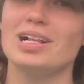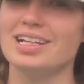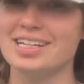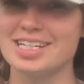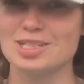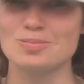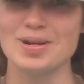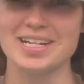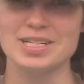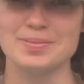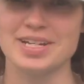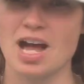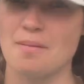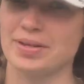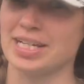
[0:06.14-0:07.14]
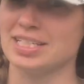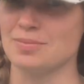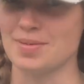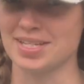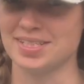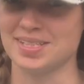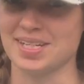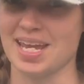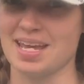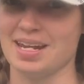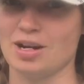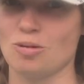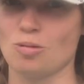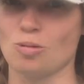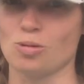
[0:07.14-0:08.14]
on his way to becoming a
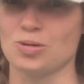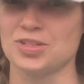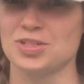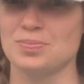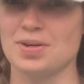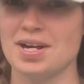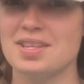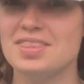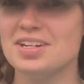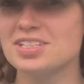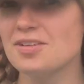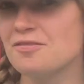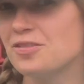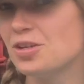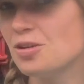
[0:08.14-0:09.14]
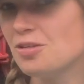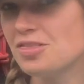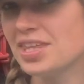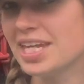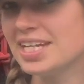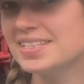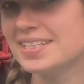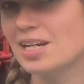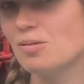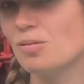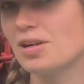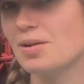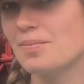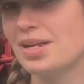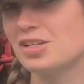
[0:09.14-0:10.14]
domesticated horse, but there's a few things that I
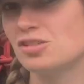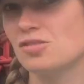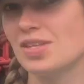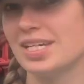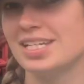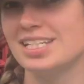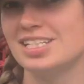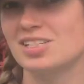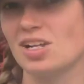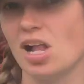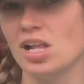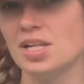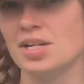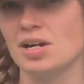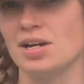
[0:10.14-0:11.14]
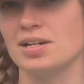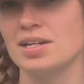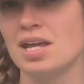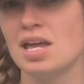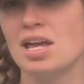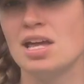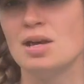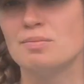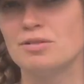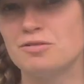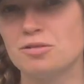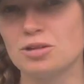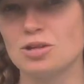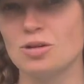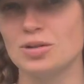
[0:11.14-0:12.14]
want to make sure that he's solid on
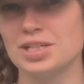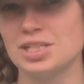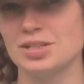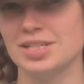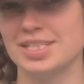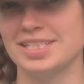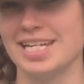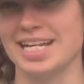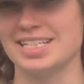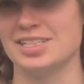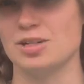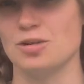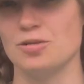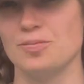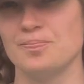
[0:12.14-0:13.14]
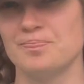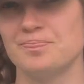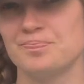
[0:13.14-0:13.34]
before going to his next home.